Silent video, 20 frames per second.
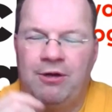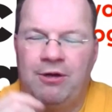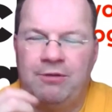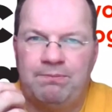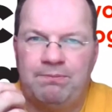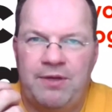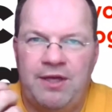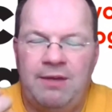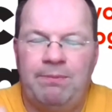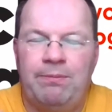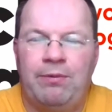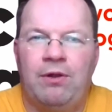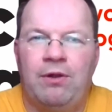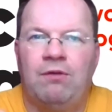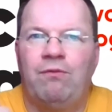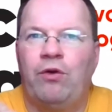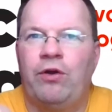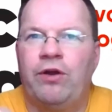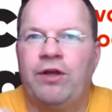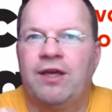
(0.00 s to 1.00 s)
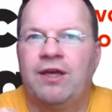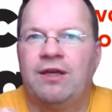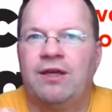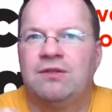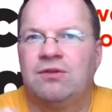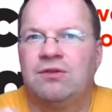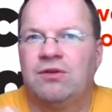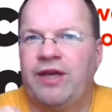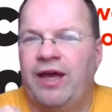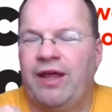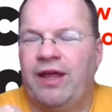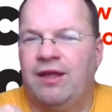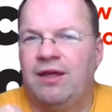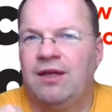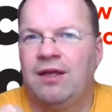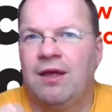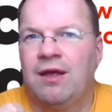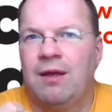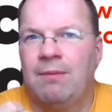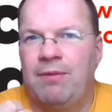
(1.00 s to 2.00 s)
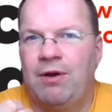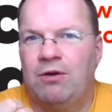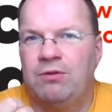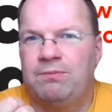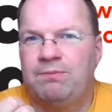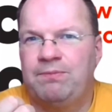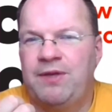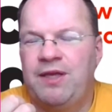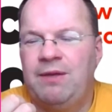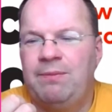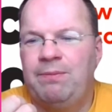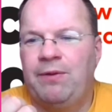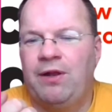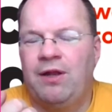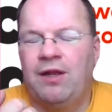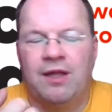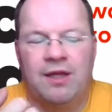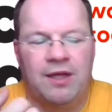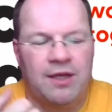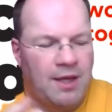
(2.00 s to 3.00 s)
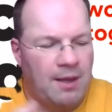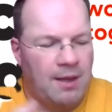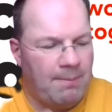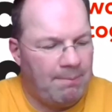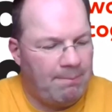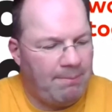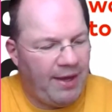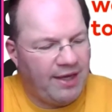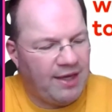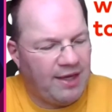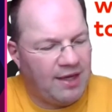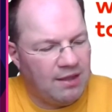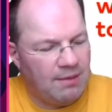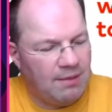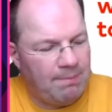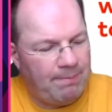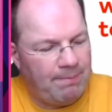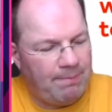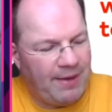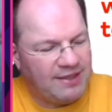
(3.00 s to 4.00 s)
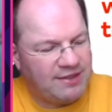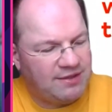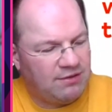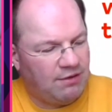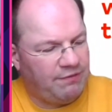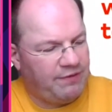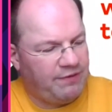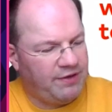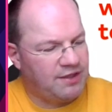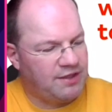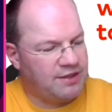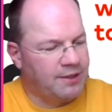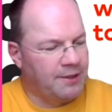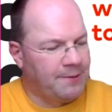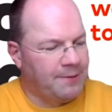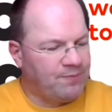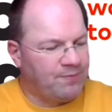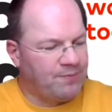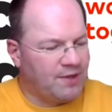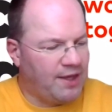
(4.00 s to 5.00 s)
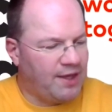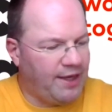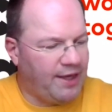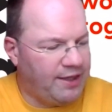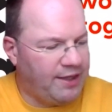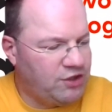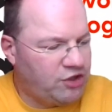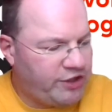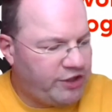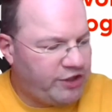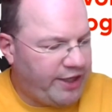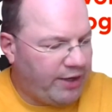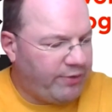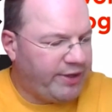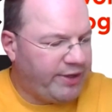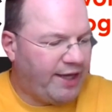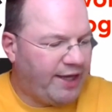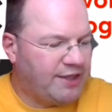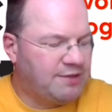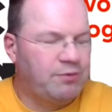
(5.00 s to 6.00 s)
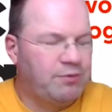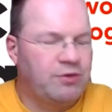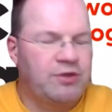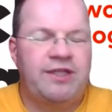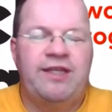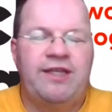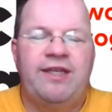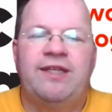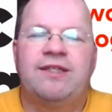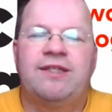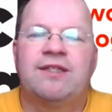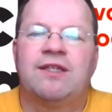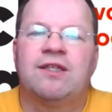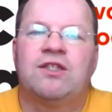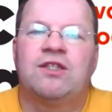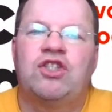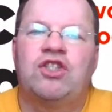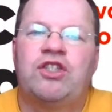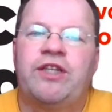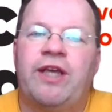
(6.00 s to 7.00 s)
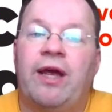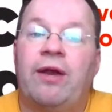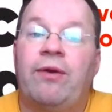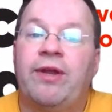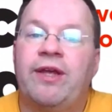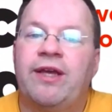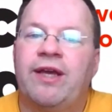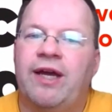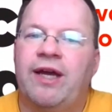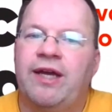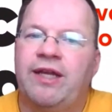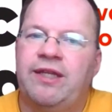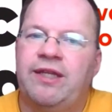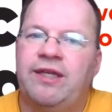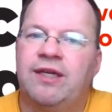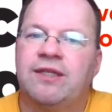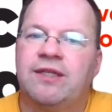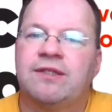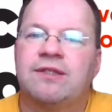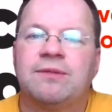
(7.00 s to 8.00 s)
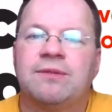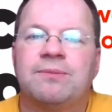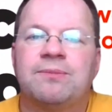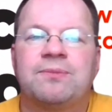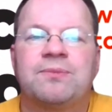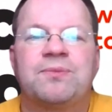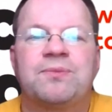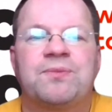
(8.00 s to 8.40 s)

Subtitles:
about people working together, about people making the best of it and sharing expertise, sharing ideas.